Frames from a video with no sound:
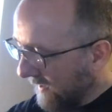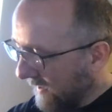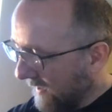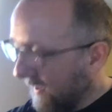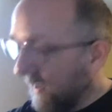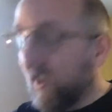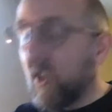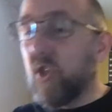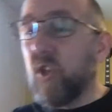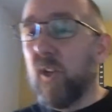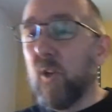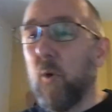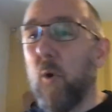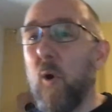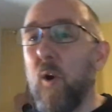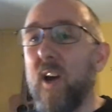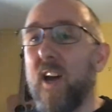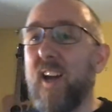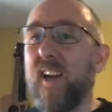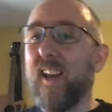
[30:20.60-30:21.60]
you still
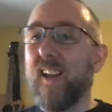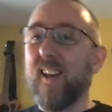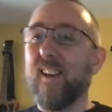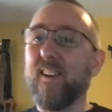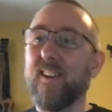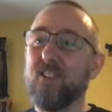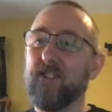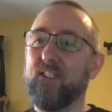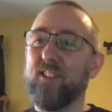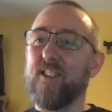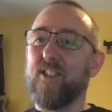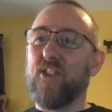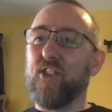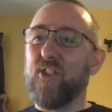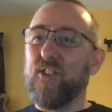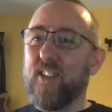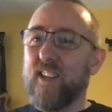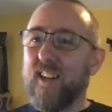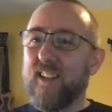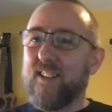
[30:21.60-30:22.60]
win because the
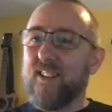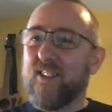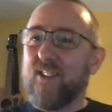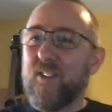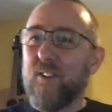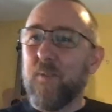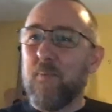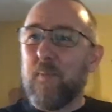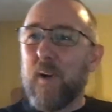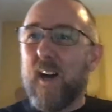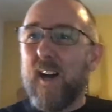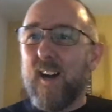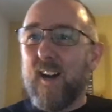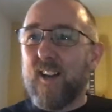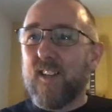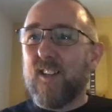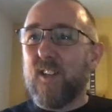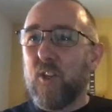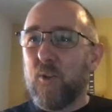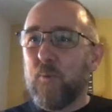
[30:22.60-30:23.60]
adjudicators come back
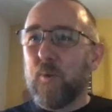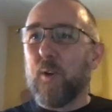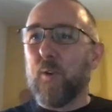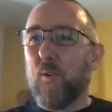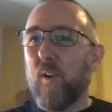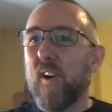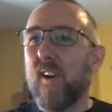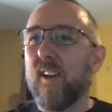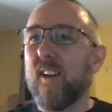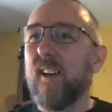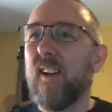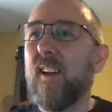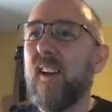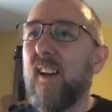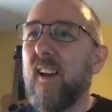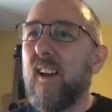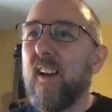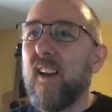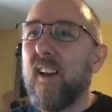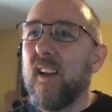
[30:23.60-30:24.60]
and you were right.
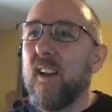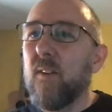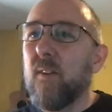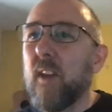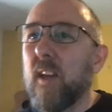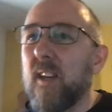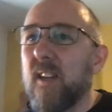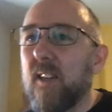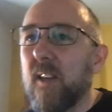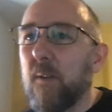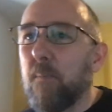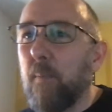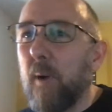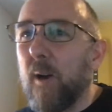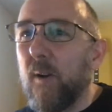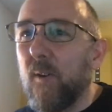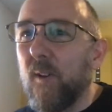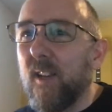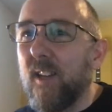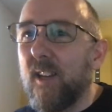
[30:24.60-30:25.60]

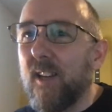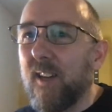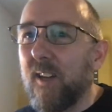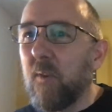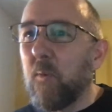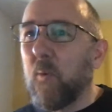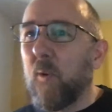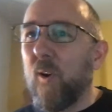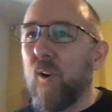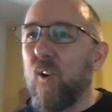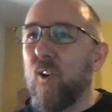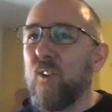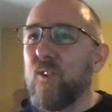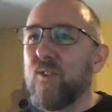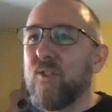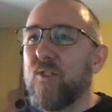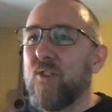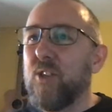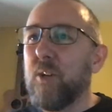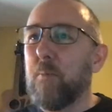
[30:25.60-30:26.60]
Apparently, it
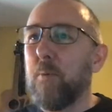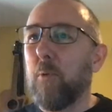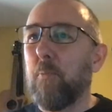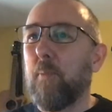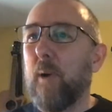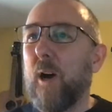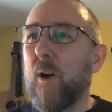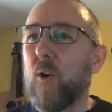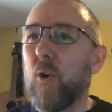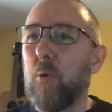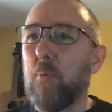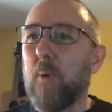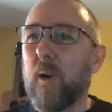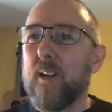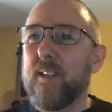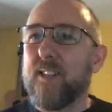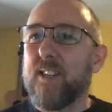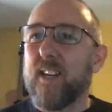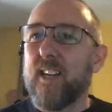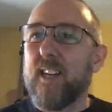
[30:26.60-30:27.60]
was Double Barrel by
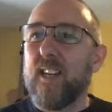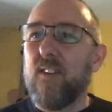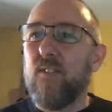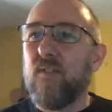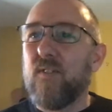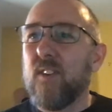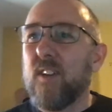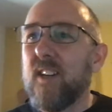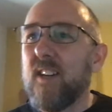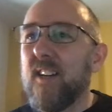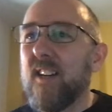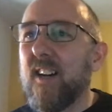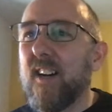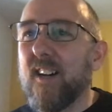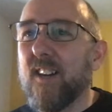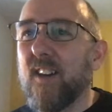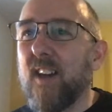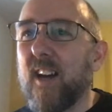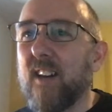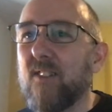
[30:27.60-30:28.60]
Dave
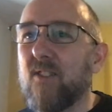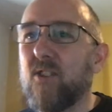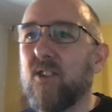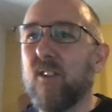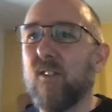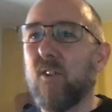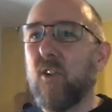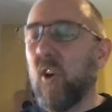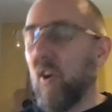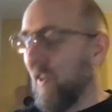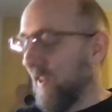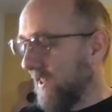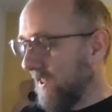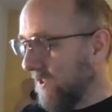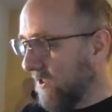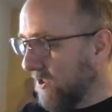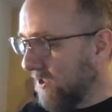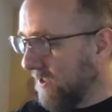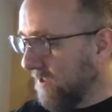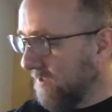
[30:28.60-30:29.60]
and Ansel
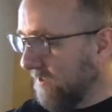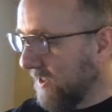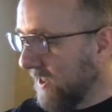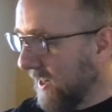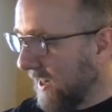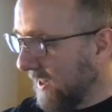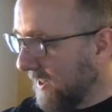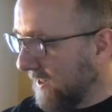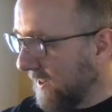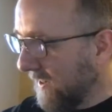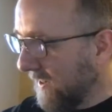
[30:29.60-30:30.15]
Collins. Right.